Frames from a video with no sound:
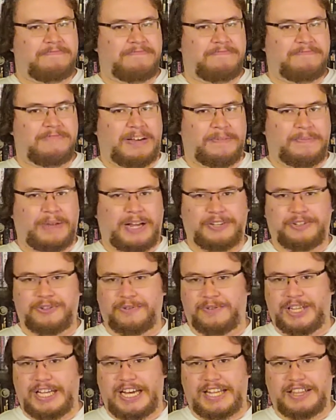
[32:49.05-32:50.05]
I'm not
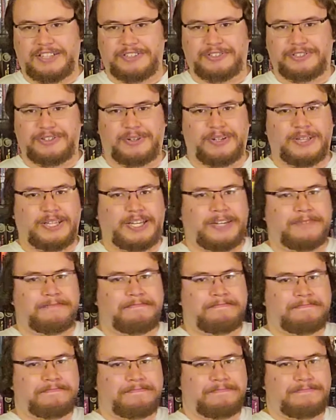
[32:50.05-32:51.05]
doing that this early.
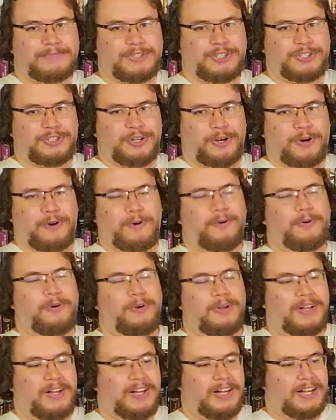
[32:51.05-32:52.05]
So
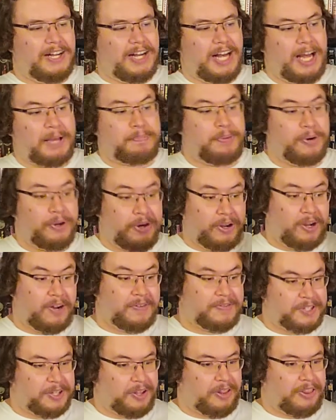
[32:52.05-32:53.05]
I put it
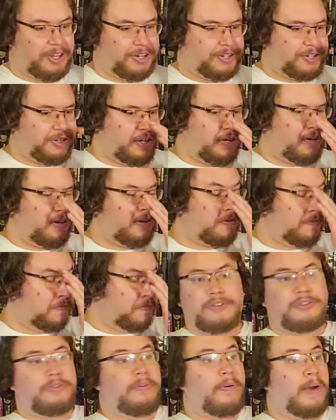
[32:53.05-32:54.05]
off till this year.
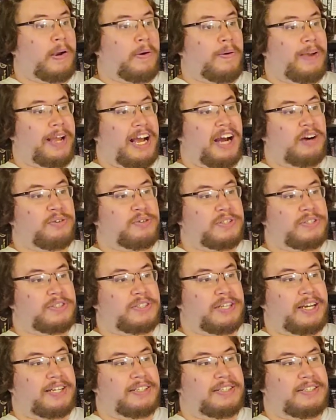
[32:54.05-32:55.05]
Gregory House
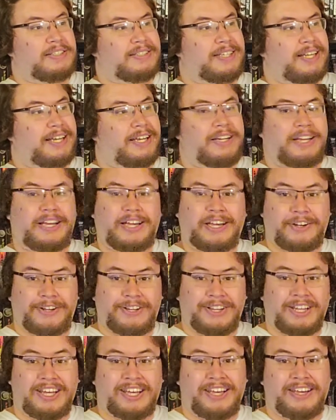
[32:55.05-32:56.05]
says in
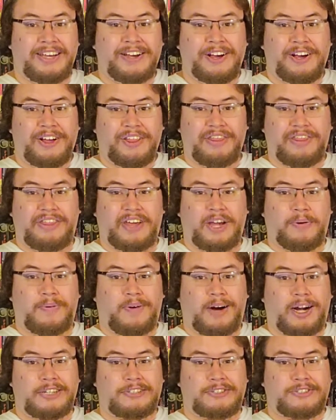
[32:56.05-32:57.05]
Italy they
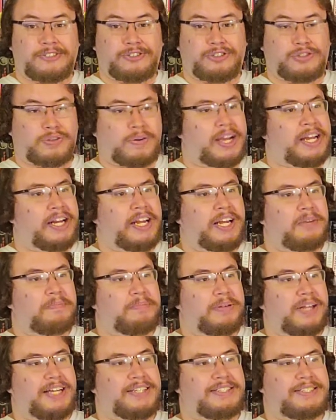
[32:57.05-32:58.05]
watch Trading
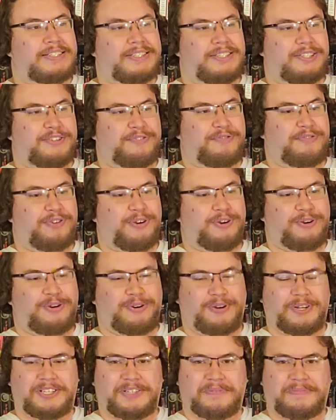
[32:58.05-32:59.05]
Places for
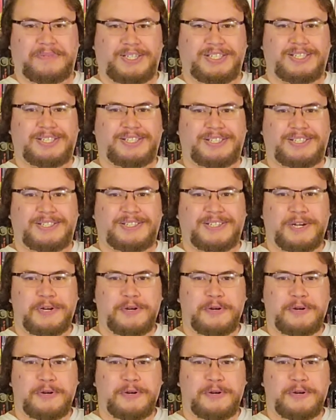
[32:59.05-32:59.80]
Christmas,